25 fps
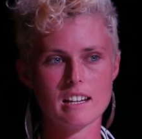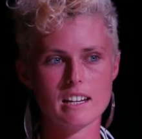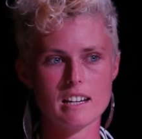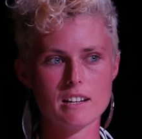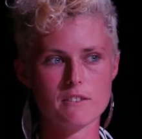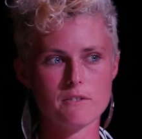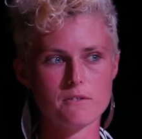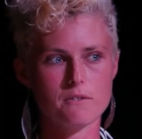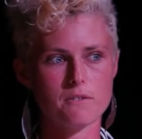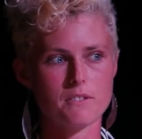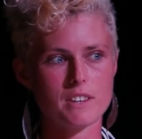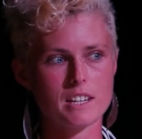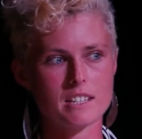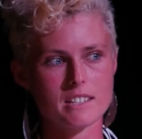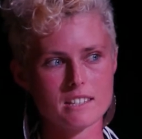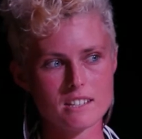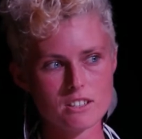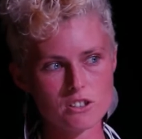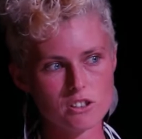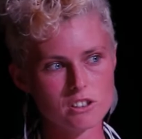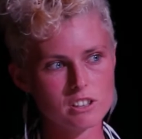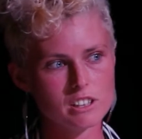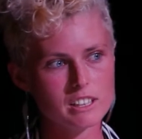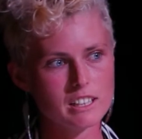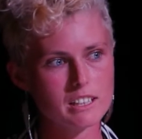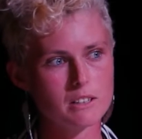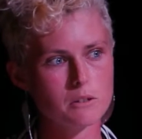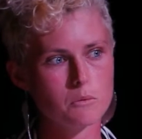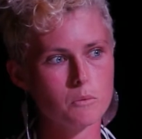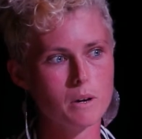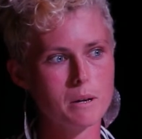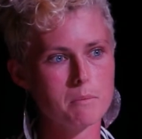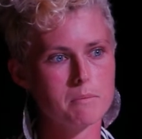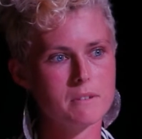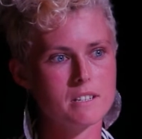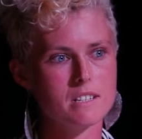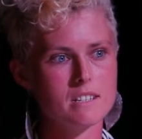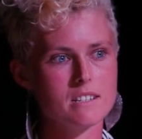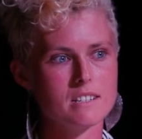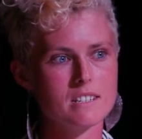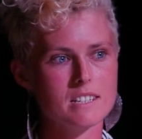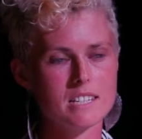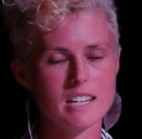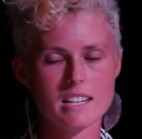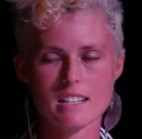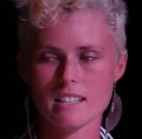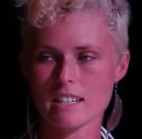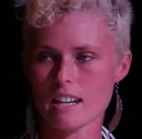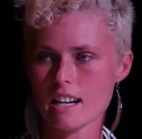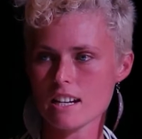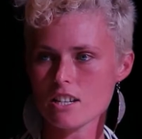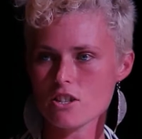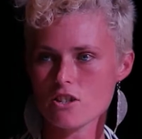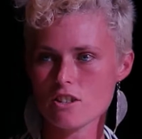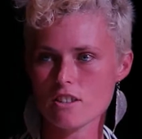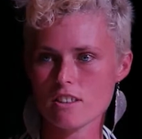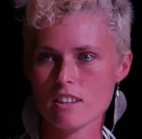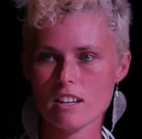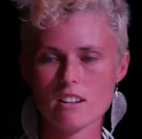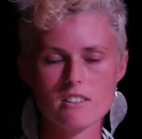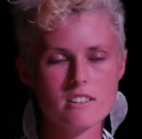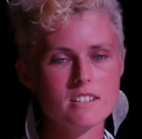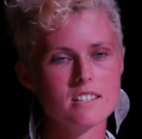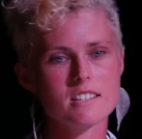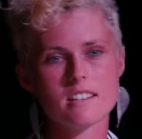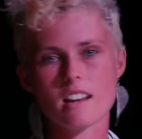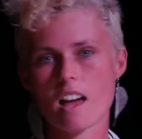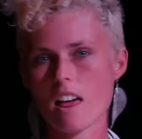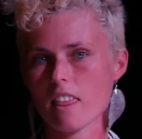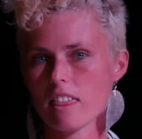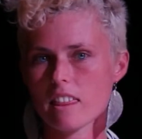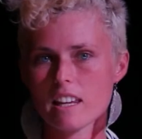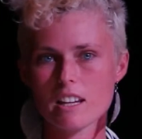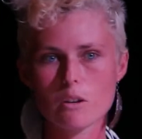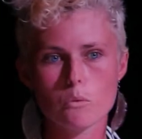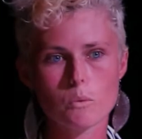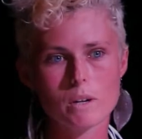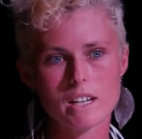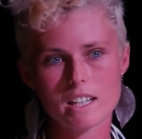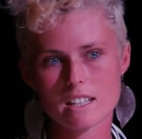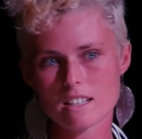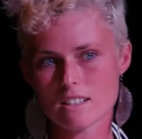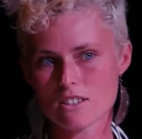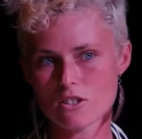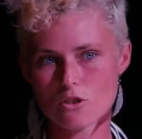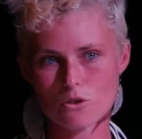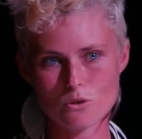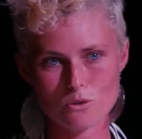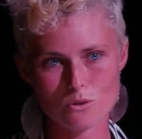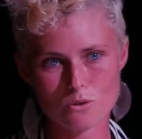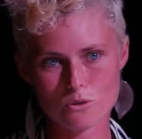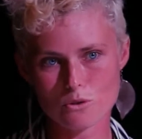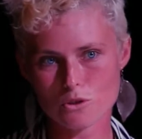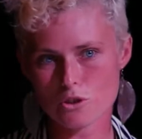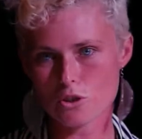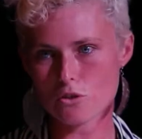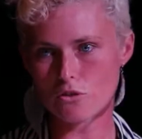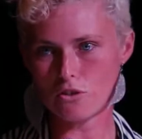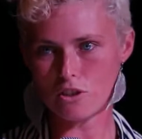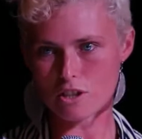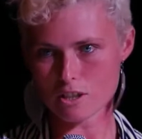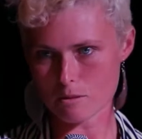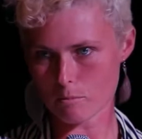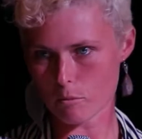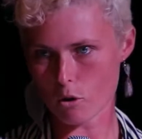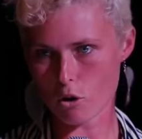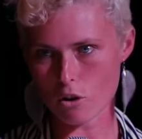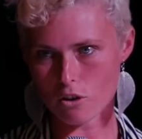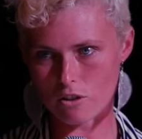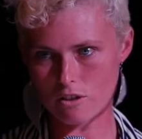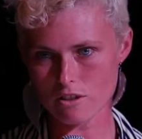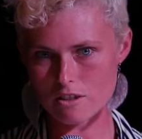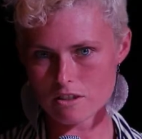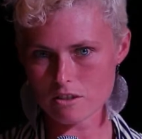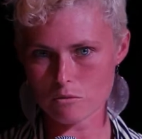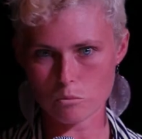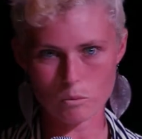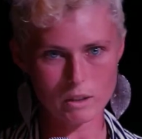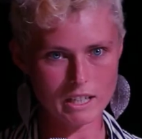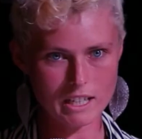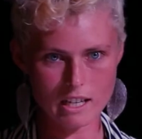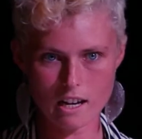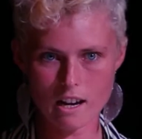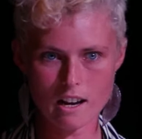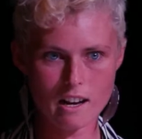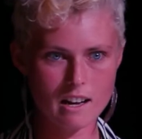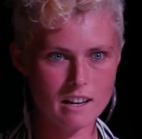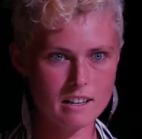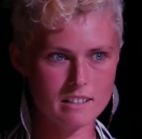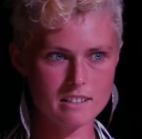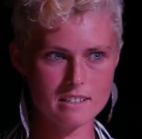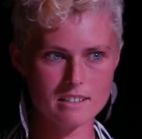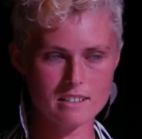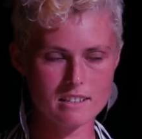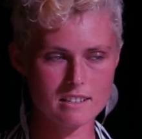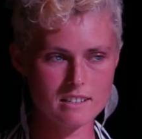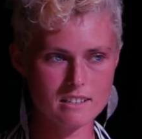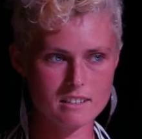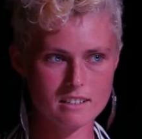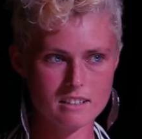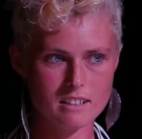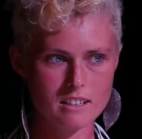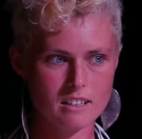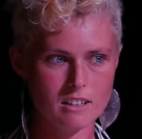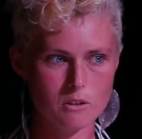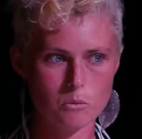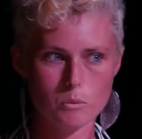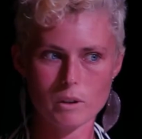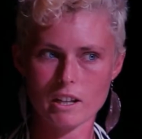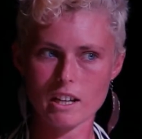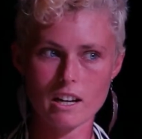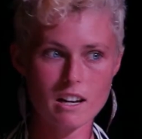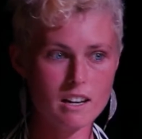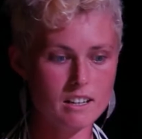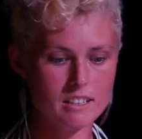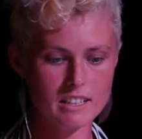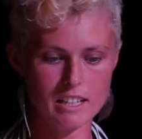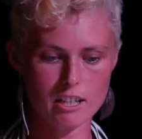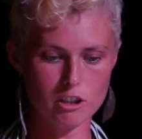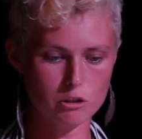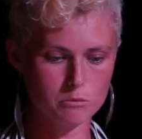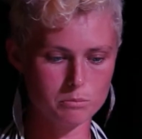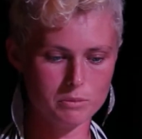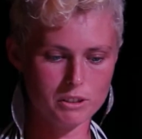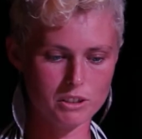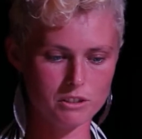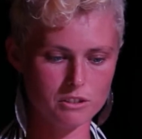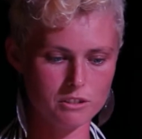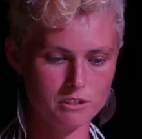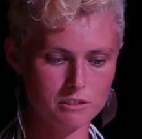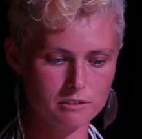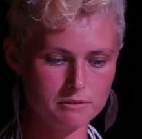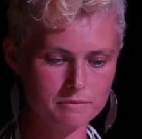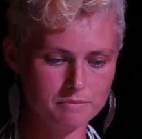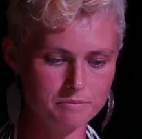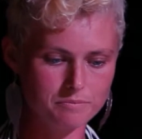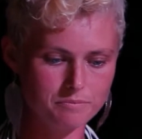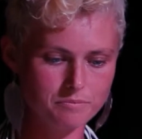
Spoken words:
if there's a nuclear weapon detonation, there is nothing we can do to respond. We can't help you.